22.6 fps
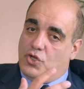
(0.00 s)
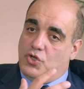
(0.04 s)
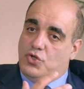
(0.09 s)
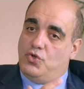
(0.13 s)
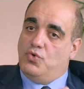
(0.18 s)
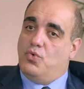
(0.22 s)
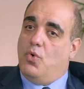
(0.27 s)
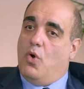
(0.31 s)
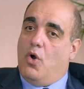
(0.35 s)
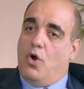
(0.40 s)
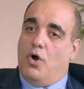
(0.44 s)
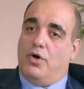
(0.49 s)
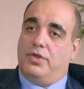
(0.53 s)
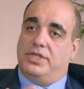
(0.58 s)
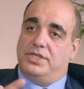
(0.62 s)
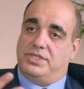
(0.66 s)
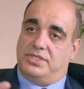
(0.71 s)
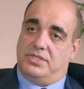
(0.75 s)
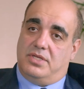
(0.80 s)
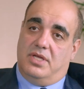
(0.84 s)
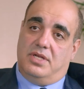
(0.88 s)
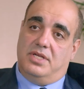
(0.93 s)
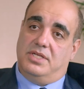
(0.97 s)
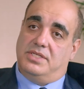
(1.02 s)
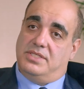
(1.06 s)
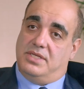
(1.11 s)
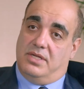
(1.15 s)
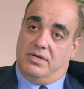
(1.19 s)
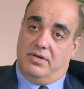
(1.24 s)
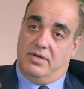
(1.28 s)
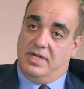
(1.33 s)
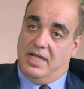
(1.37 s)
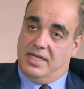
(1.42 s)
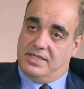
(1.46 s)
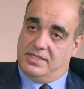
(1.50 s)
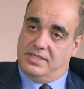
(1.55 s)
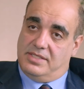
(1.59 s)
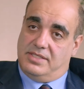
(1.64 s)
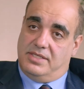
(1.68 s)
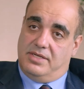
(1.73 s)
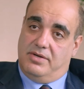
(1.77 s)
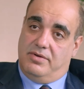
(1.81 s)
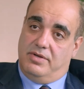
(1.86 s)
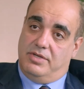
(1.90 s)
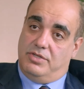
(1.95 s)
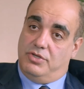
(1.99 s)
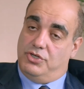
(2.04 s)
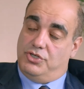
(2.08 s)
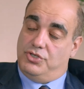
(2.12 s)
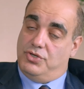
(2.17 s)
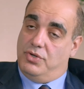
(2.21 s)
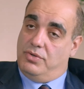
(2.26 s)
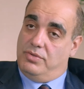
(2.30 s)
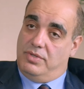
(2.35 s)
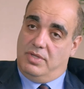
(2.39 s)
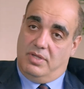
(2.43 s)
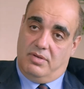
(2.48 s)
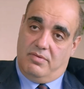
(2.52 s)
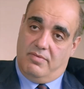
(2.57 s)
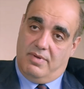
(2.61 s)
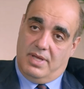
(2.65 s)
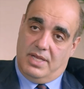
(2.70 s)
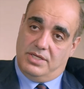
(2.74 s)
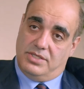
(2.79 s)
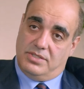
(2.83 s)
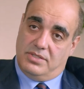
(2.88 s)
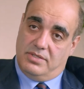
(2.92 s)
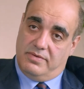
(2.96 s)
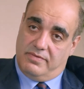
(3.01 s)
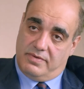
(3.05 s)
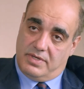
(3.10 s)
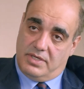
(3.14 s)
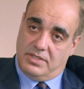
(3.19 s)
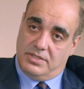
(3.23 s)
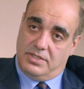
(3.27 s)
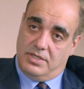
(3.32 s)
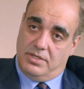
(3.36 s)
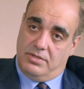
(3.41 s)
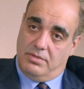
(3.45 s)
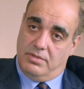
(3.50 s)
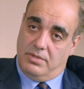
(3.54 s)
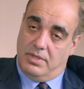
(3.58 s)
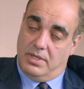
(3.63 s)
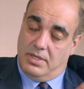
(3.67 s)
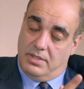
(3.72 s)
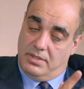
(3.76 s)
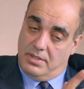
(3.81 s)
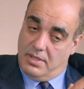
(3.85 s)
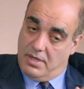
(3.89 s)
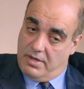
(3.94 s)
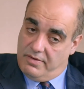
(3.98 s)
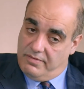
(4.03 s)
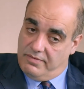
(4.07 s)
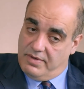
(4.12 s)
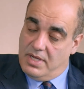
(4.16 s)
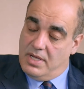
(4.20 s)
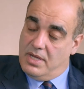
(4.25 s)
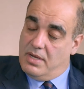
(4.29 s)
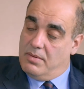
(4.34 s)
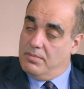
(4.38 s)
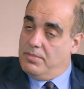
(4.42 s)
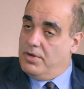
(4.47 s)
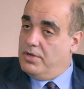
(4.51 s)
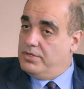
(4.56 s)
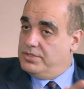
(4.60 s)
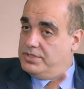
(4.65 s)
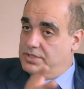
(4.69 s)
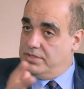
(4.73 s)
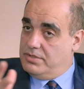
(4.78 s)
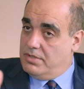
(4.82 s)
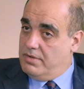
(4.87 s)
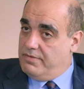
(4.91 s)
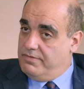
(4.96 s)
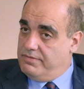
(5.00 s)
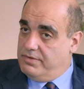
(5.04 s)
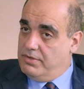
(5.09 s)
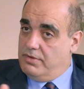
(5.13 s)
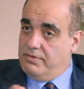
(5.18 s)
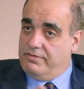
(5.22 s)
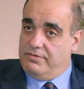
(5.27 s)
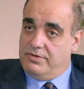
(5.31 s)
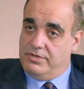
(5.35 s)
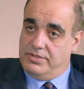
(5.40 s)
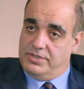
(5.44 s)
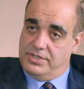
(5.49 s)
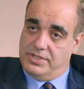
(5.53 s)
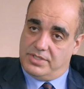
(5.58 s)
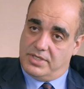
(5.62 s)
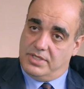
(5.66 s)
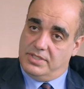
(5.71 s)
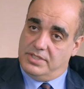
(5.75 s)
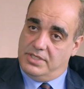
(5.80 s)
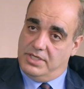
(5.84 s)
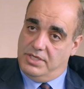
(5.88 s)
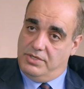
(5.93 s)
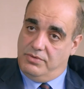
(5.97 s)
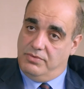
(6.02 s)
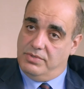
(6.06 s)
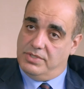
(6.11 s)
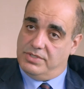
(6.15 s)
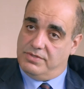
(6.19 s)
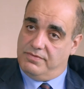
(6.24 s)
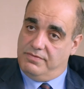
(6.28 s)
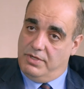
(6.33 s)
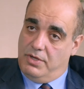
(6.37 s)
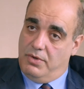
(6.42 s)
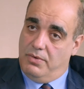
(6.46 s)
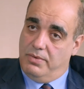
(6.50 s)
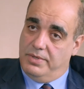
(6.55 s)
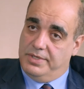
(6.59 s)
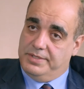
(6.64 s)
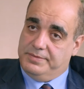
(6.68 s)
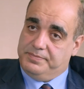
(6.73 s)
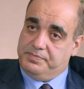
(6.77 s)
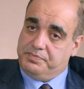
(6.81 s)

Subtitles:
do all the studies that are necessary to show the advantages of of pulsatile flow versus continuous flow.